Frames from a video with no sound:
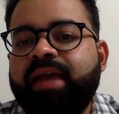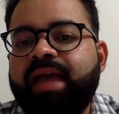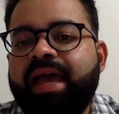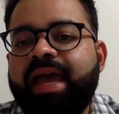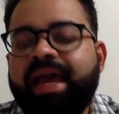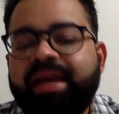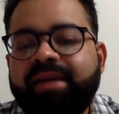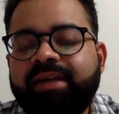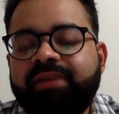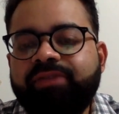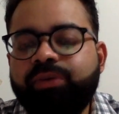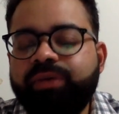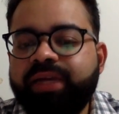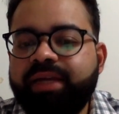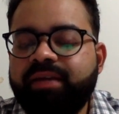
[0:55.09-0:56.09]
And if
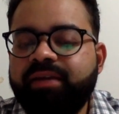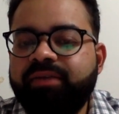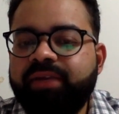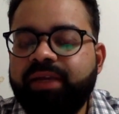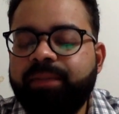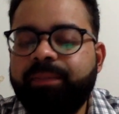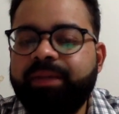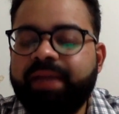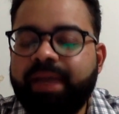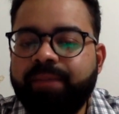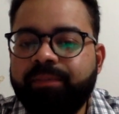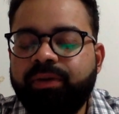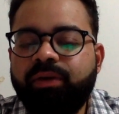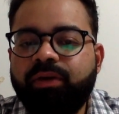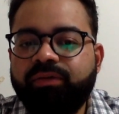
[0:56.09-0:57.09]
you read the very
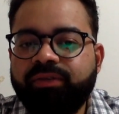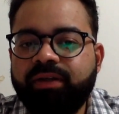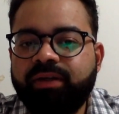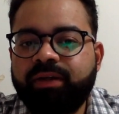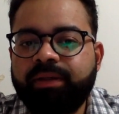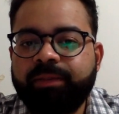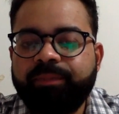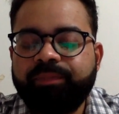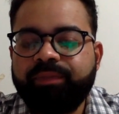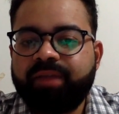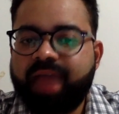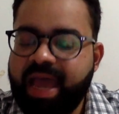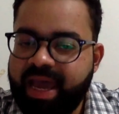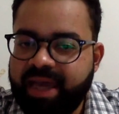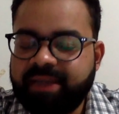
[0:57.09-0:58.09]
preamble of the
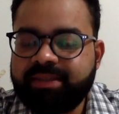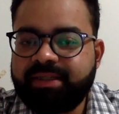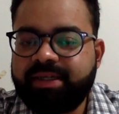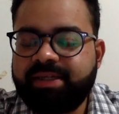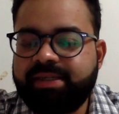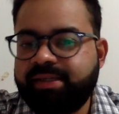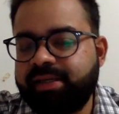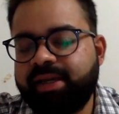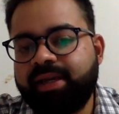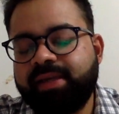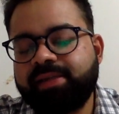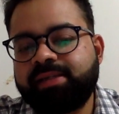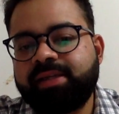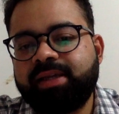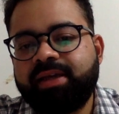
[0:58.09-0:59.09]
act, it
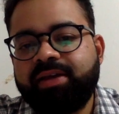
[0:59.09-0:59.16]
says,